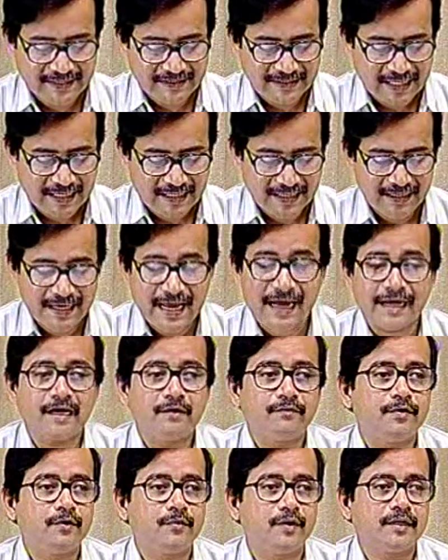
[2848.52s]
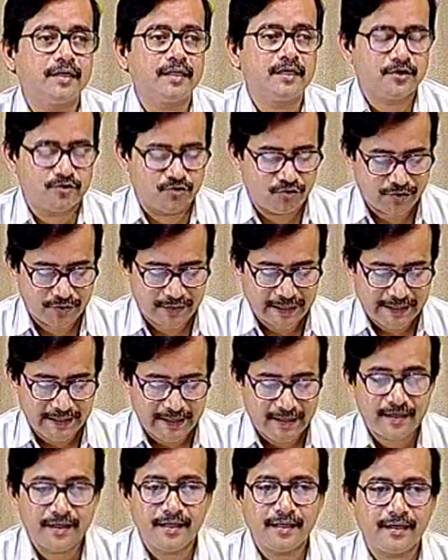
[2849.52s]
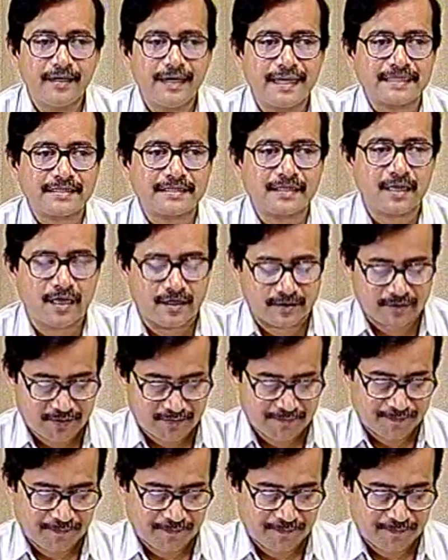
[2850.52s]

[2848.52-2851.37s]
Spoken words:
channel and a few other issues in the next class.